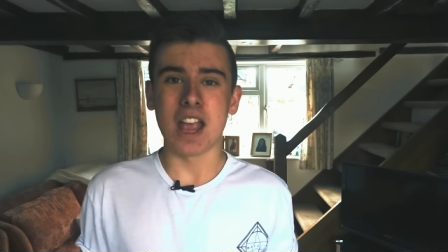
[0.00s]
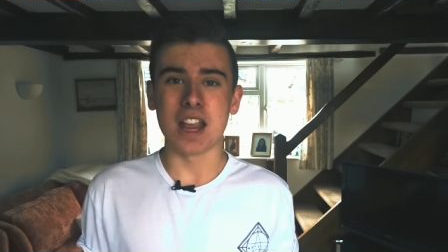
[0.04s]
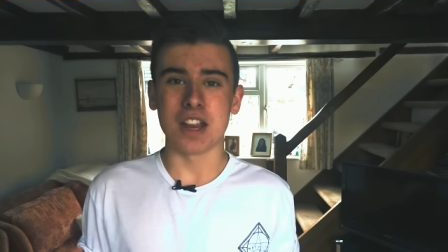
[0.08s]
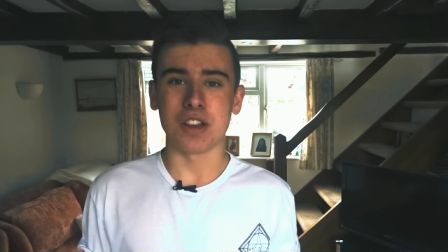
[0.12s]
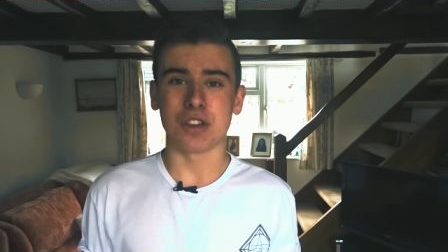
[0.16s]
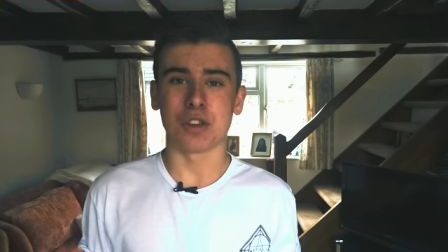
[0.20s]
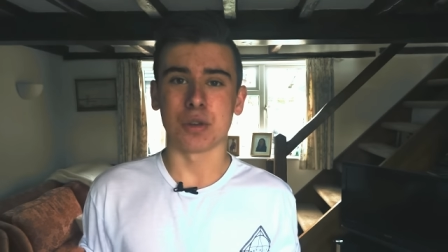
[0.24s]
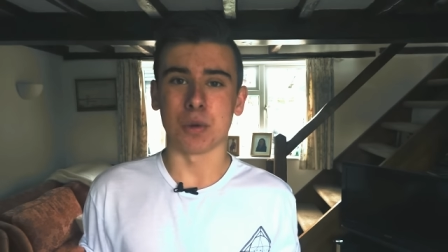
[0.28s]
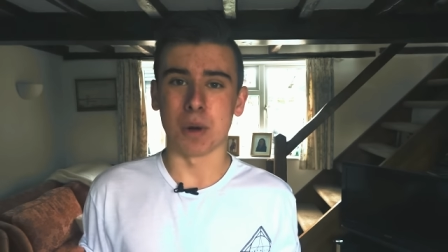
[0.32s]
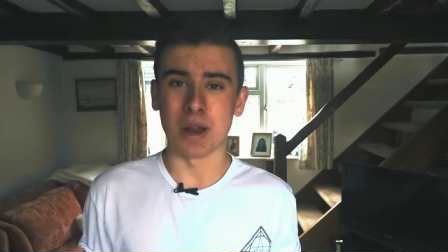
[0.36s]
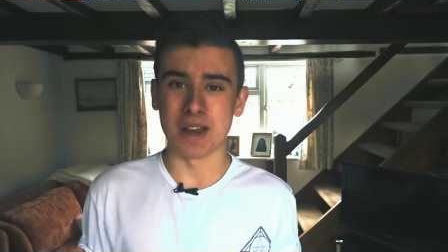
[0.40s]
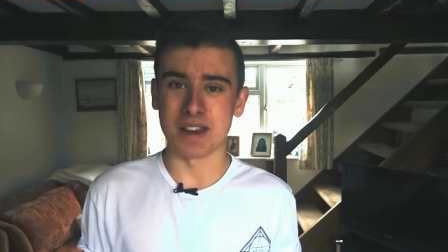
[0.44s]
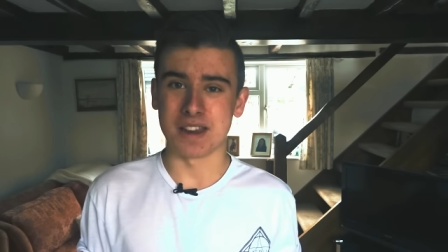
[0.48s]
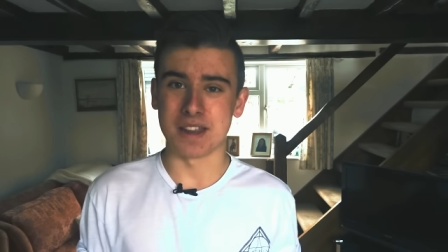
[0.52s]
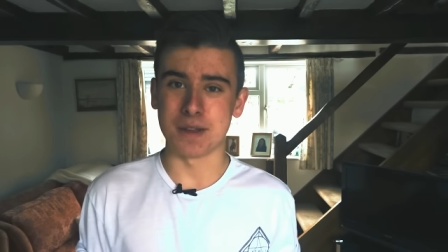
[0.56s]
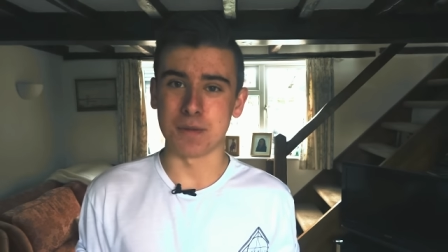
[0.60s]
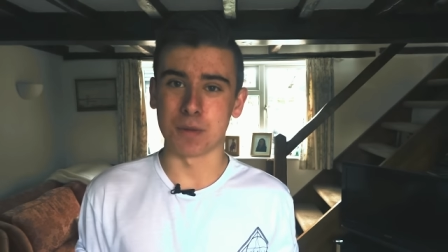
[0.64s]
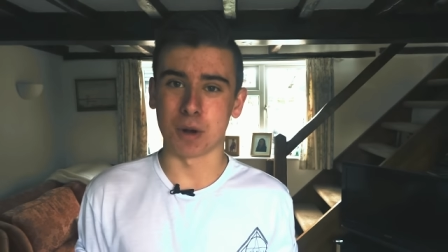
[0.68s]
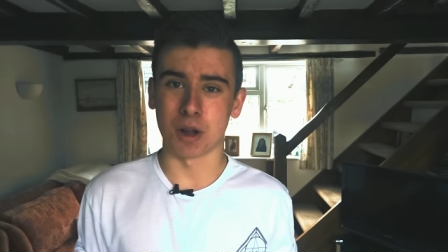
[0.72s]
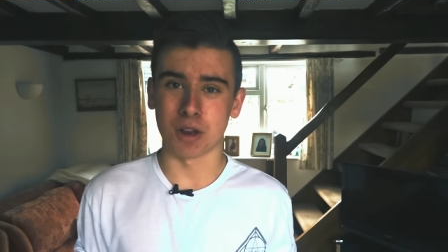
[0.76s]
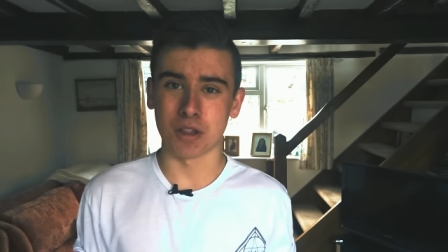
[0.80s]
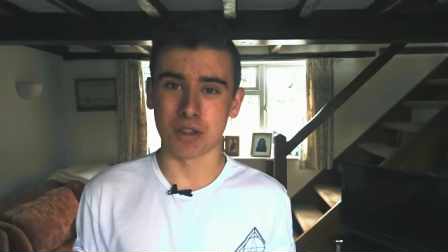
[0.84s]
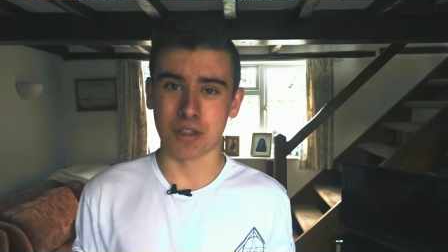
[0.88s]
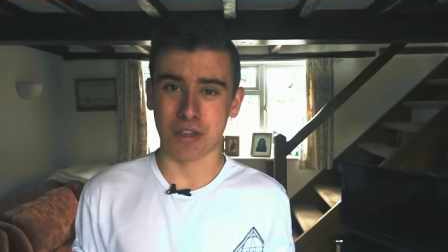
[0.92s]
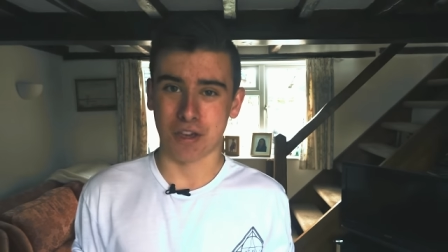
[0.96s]
eight
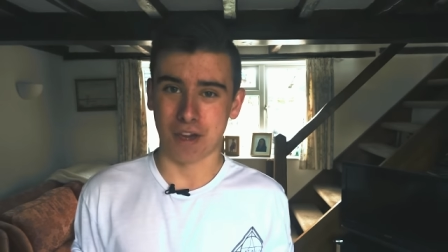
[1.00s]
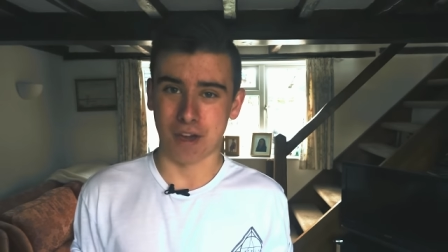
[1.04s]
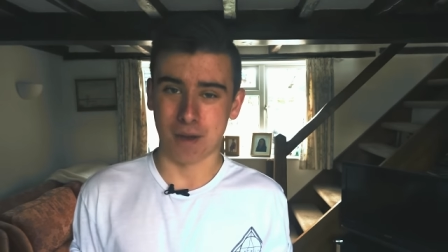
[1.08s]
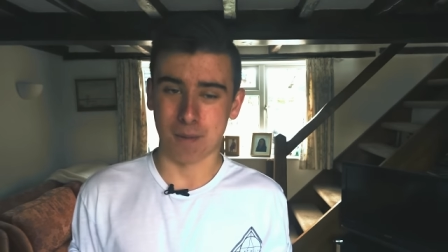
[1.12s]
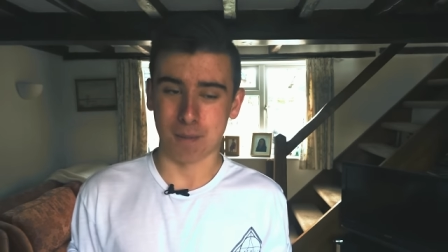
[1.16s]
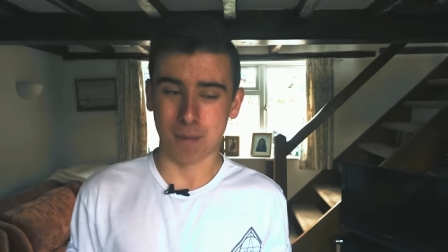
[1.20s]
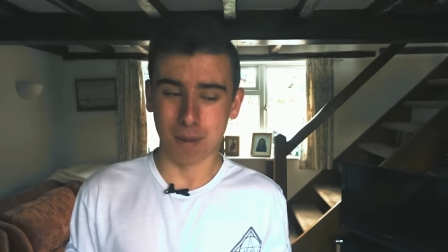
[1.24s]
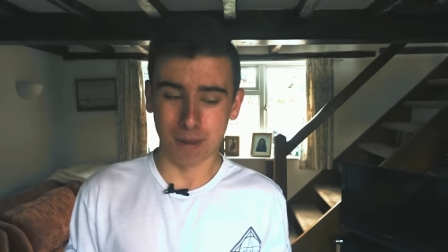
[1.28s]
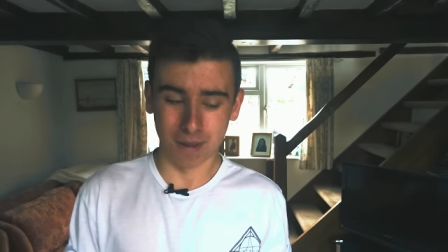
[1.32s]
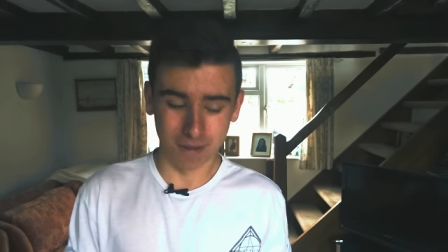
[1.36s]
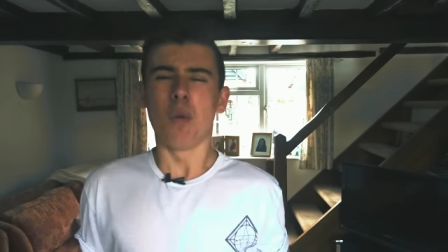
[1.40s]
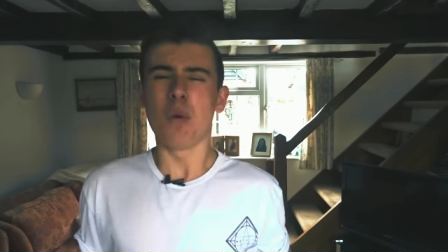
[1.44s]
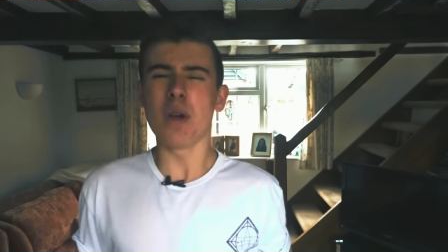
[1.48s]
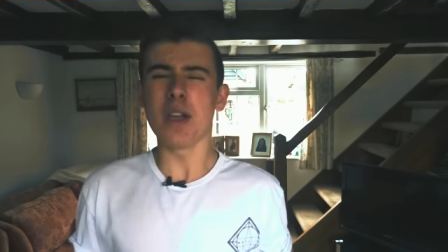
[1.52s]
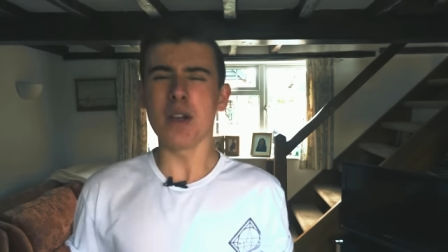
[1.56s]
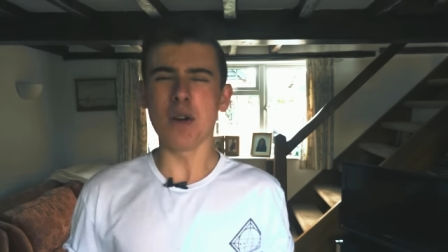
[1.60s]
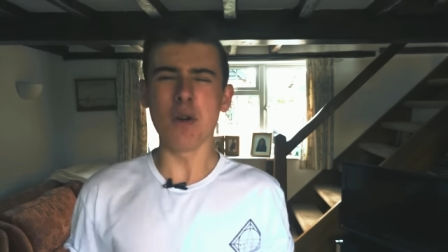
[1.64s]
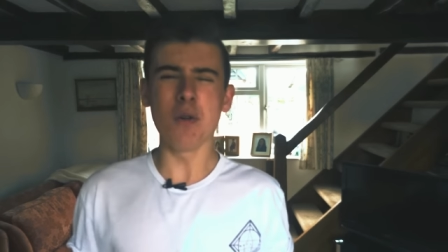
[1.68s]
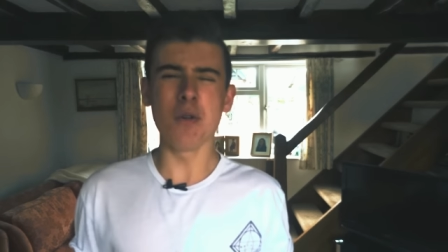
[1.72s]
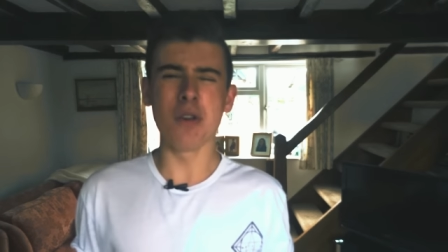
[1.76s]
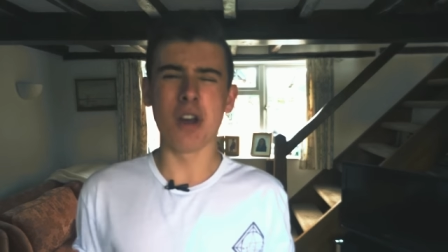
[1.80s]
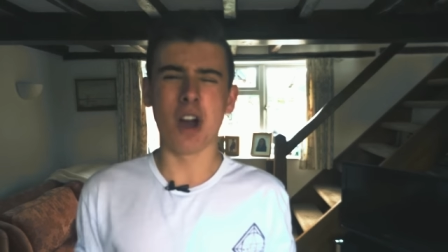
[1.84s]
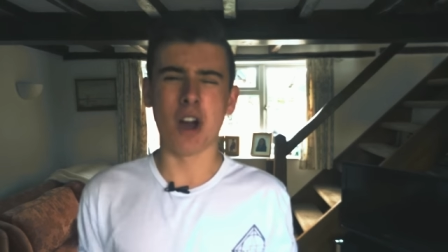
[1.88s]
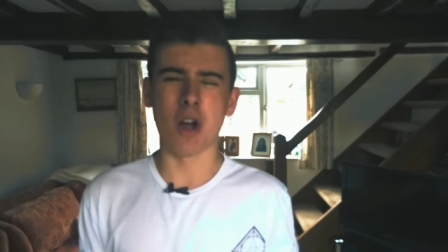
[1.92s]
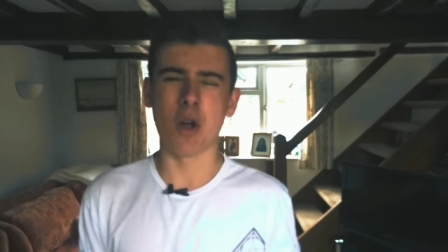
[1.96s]
twenty-one chip. We
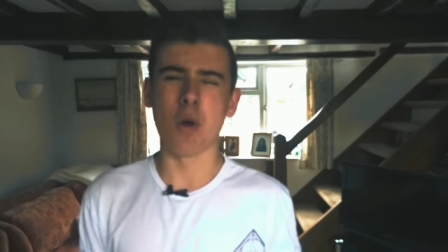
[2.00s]
all